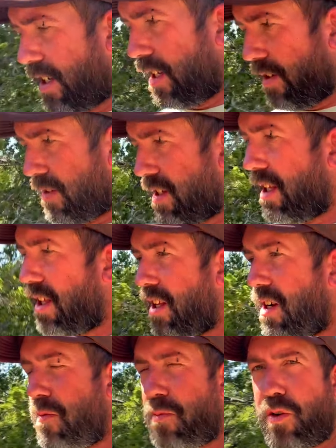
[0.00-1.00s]
there was a
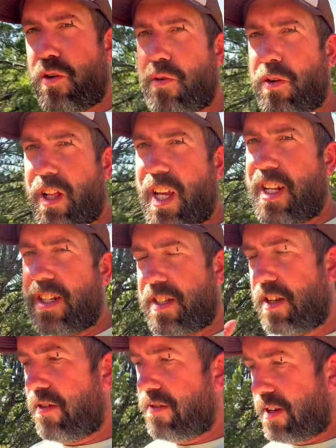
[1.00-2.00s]
lot more lead
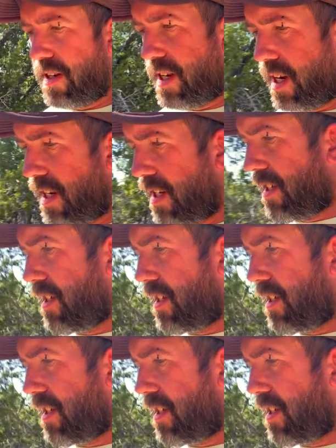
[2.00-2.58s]
soldered tins